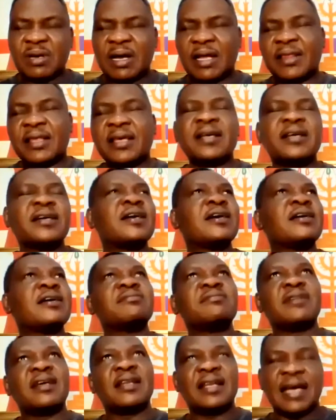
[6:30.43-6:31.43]
I think
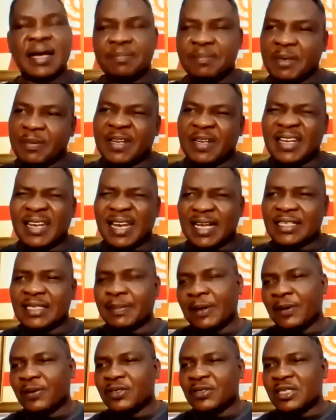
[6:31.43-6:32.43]
the, maybe the last
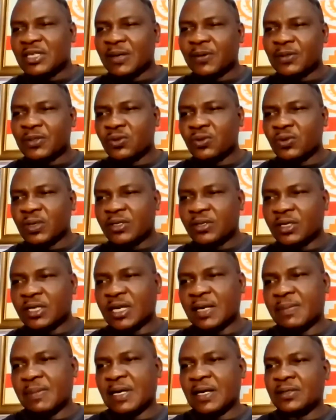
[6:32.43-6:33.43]
time I was here, I was, we were
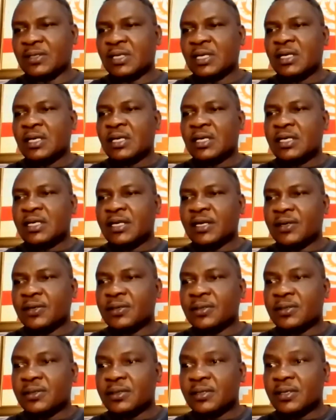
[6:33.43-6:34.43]
talking about, you
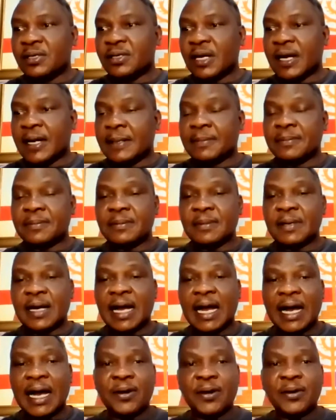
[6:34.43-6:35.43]
know, um,
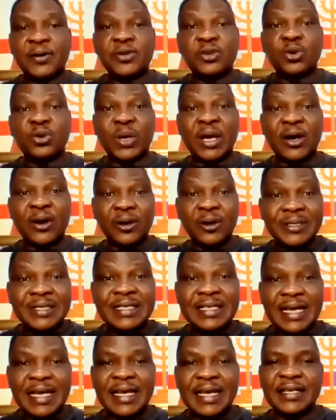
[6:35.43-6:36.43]
how you were
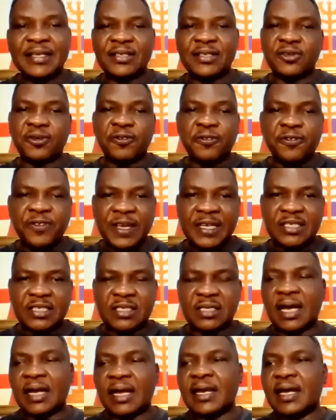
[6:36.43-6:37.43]
ordained to
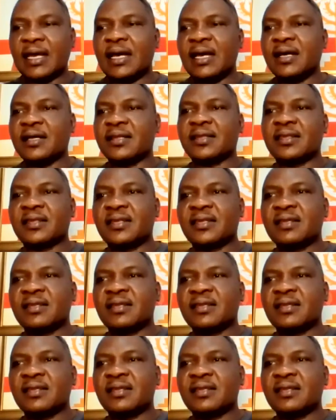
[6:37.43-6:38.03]
fix the earth